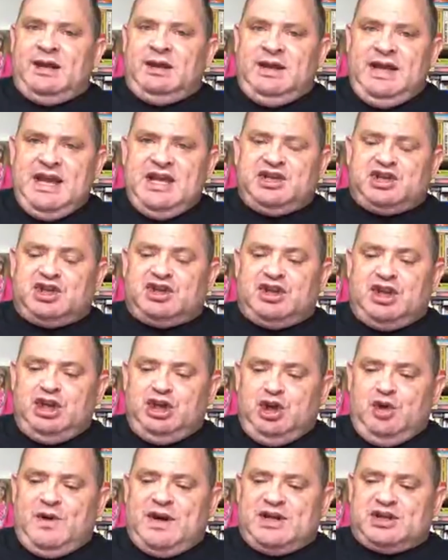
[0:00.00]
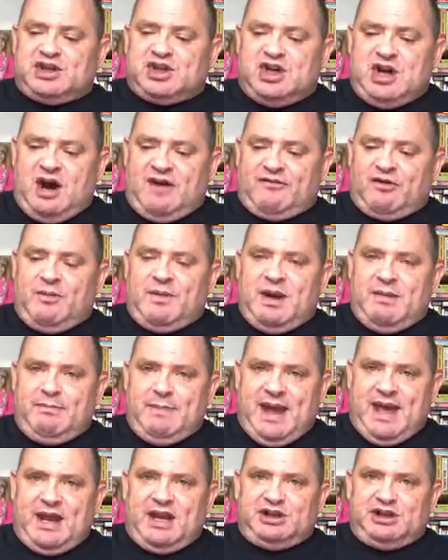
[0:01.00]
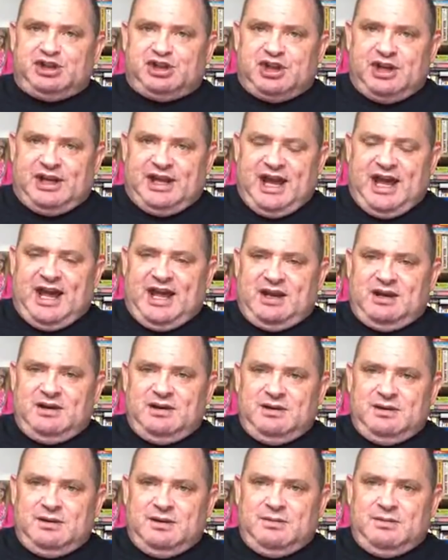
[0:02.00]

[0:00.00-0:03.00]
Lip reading: at least the U.S. government managed to get